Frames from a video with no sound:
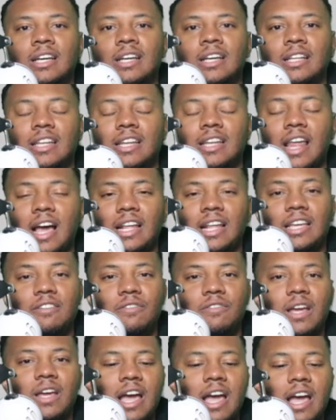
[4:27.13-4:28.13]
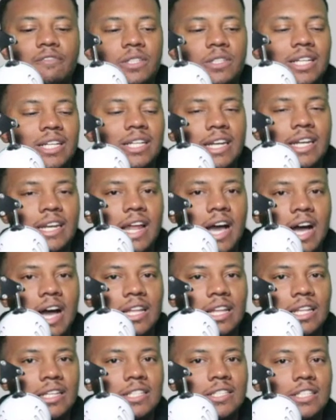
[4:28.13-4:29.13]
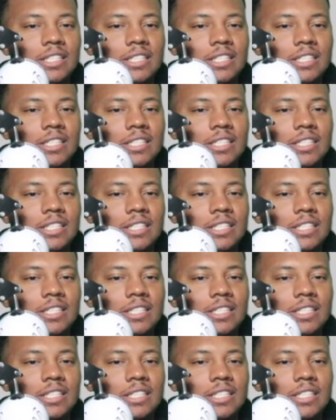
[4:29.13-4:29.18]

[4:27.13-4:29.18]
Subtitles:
not even having the knowledge.